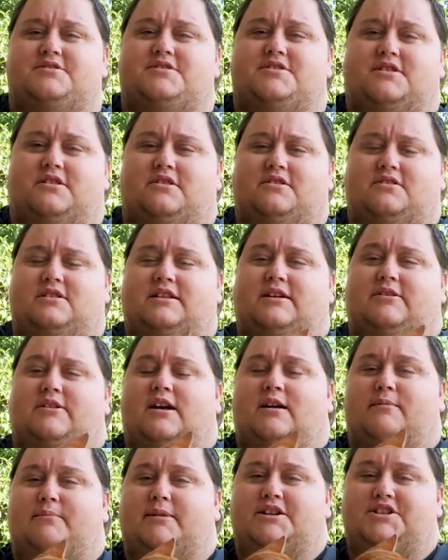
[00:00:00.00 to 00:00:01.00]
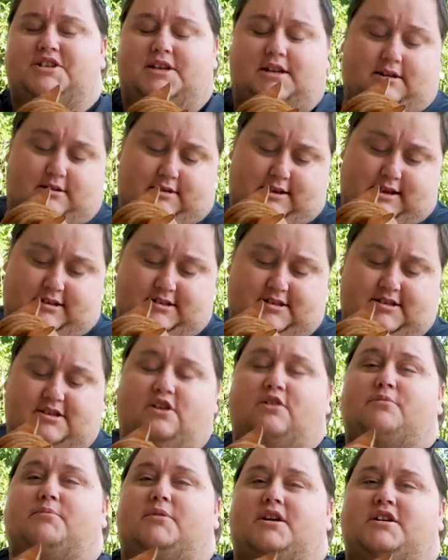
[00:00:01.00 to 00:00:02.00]
do so. That would help my channel out
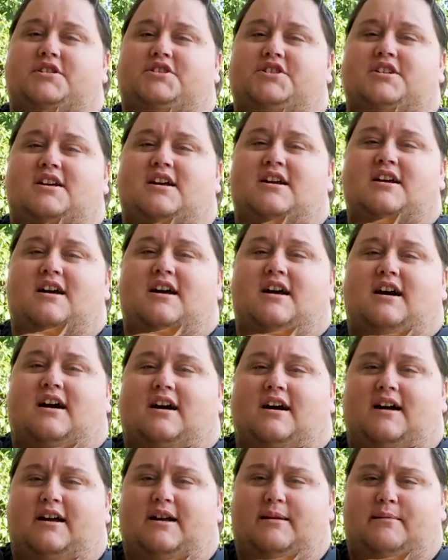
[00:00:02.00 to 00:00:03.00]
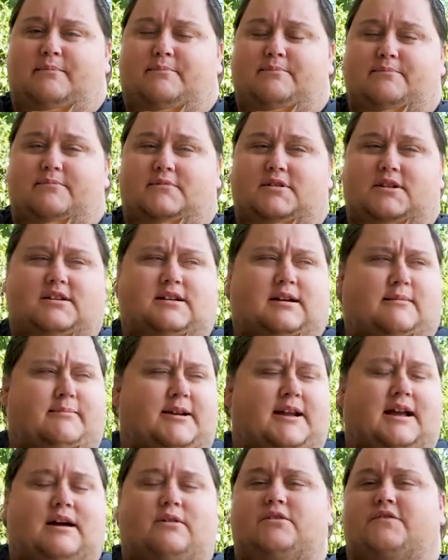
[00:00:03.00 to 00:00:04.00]
so much. I'm
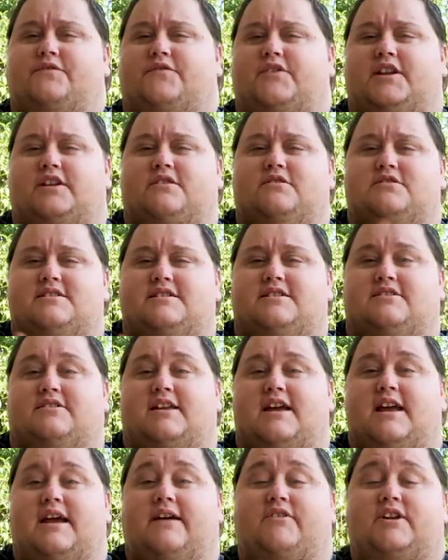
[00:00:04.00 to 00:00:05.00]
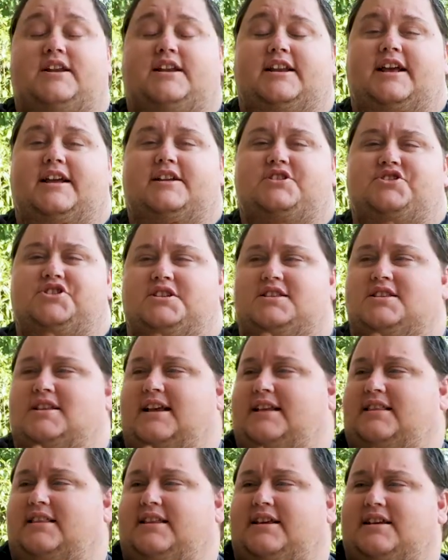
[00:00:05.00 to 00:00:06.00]
coming out with videos nearly every day, just
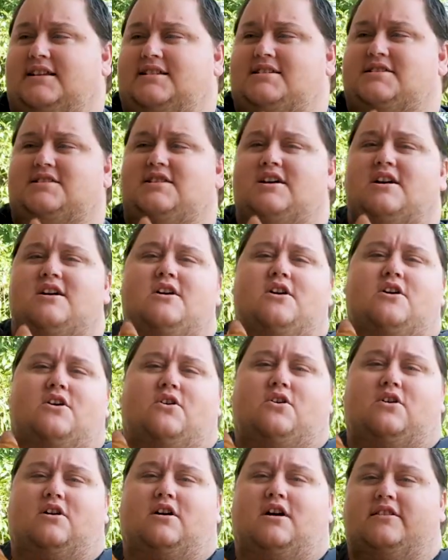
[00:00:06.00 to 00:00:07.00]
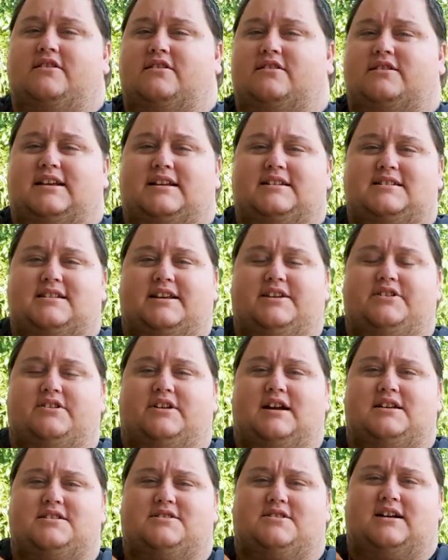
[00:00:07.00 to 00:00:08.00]
like this, or other things that you
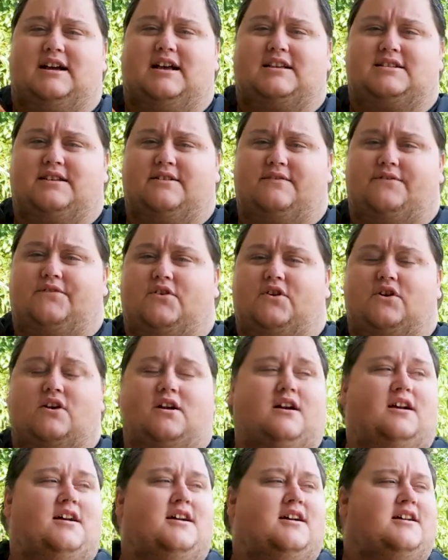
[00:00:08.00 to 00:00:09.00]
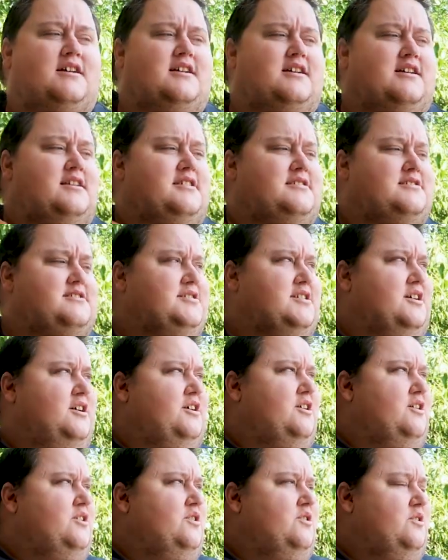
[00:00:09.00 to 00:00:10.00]
guys are asking for.
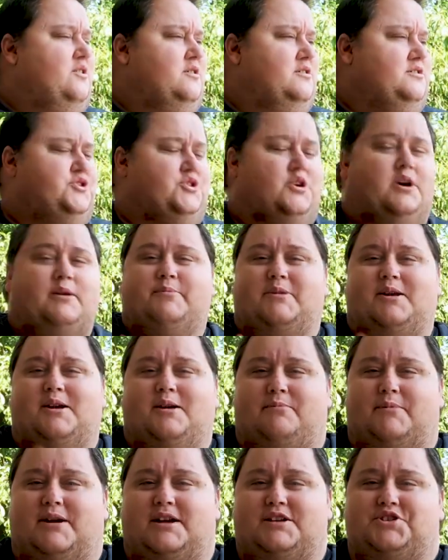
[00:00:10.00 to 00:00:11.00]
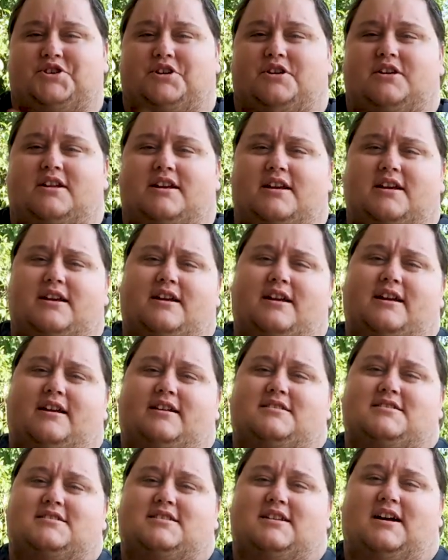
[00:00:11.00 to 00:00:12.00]
So join me on my journey
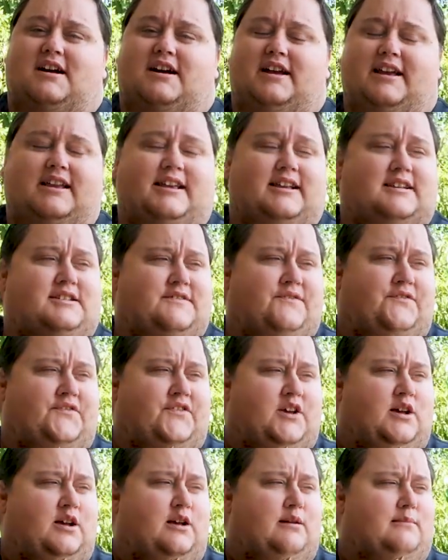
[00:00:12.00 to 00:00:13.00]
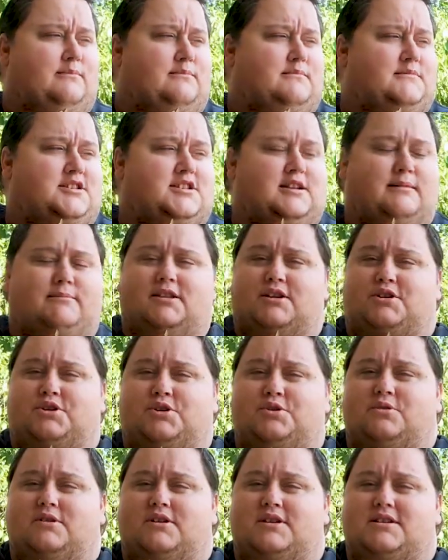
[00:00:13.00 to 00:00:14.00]
as I get to film some of the
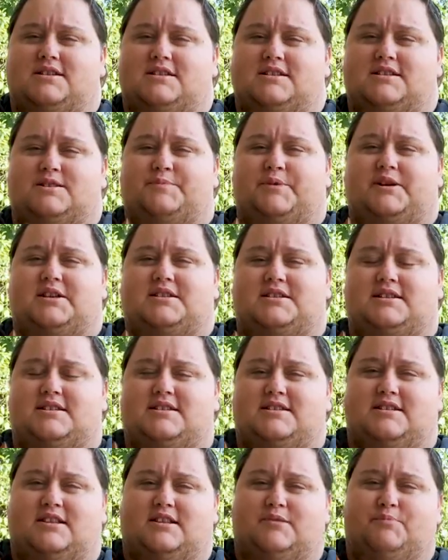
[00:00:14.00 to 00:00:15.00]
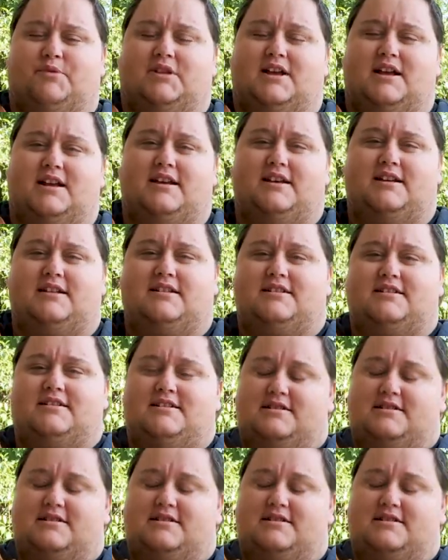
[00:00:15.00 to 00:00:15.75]
coolest species on the planet.